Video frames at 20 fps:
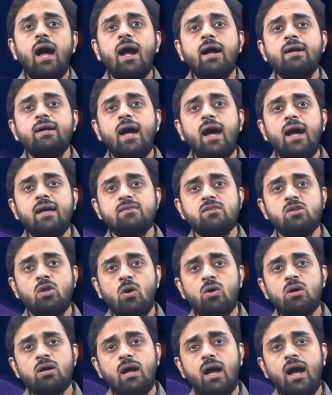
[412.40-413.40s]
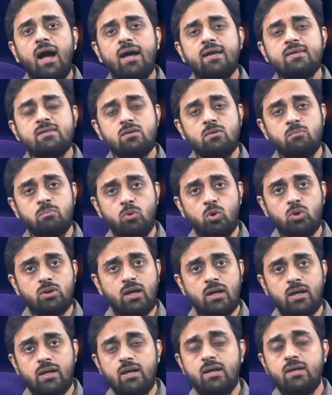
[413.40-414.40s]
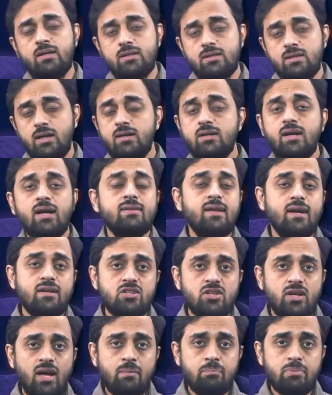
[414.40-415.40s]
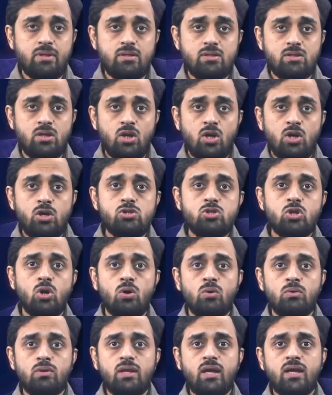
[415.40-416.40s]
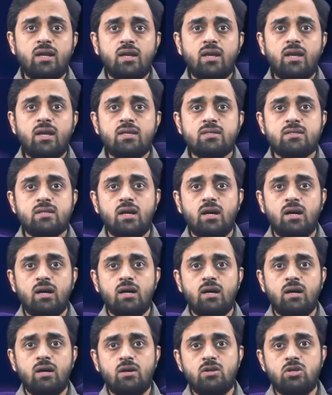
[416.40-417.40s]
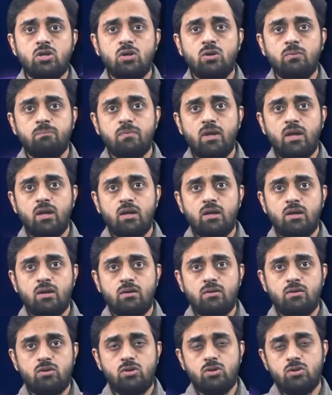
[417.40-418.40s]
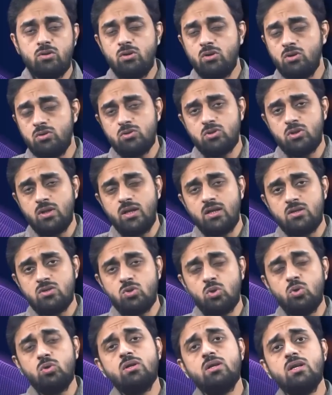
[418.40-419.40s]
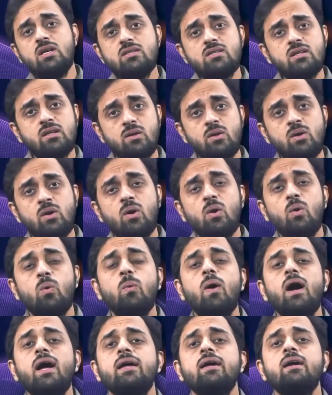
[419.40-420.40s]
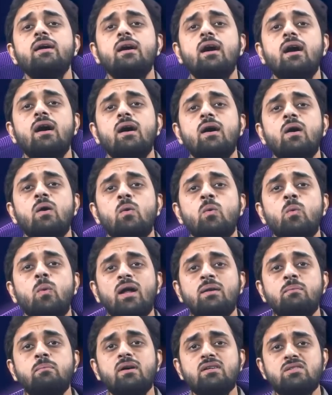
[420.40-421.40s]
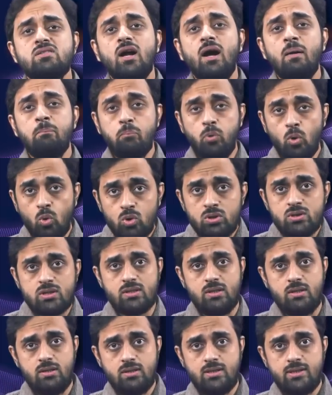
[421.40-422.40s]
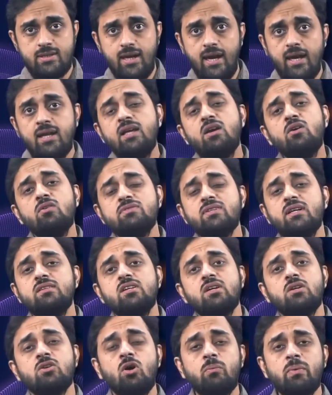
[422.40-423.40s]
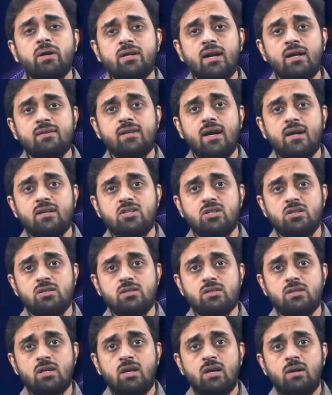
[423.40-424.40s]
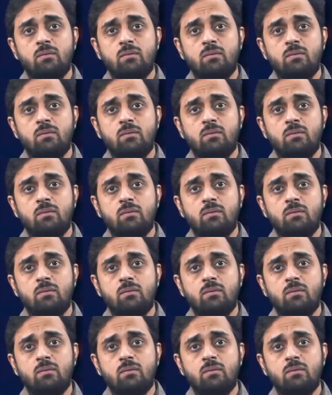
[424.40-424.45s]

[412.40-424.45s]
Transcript: And as long as both agree, a transaction happens. So there is, uh, you know, uh, you know, so there is no reason why uh, one must oppose any of such economic transactions